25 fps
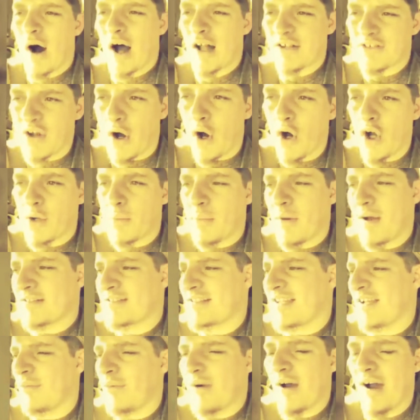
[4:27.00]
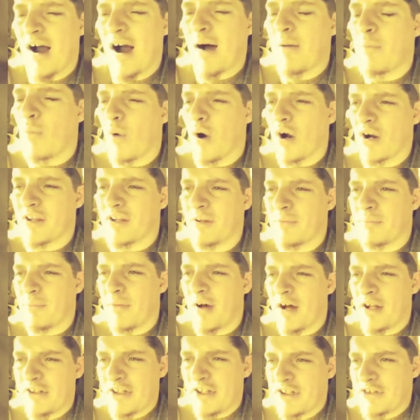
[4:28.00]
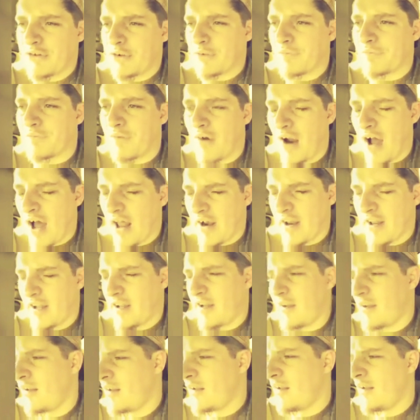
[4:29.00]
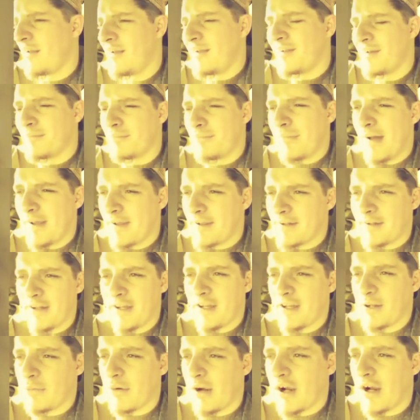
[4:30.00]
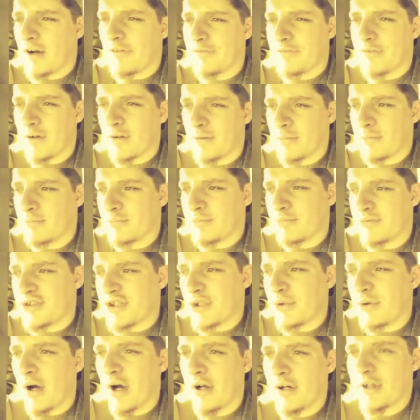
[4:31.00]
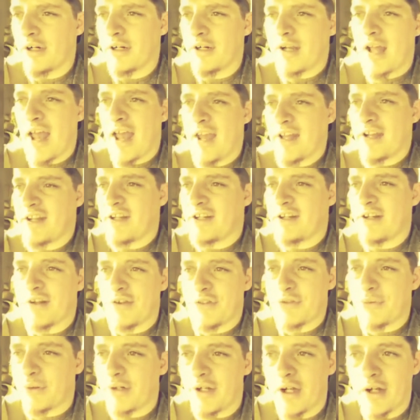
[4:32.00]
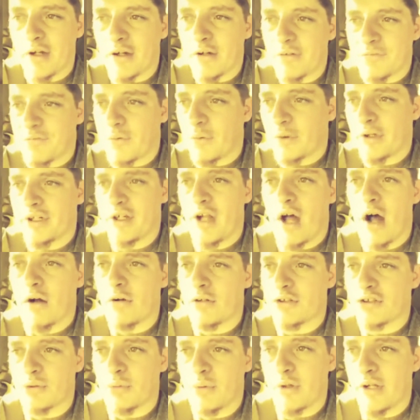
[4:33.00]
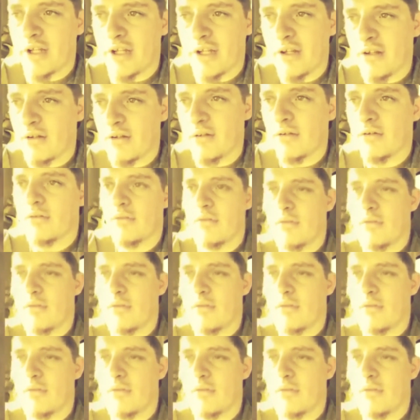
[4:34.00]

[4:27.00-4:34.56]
So I told him, I said, well, I'm working Monday through Friday, making anywhere from $280 to $340 a week.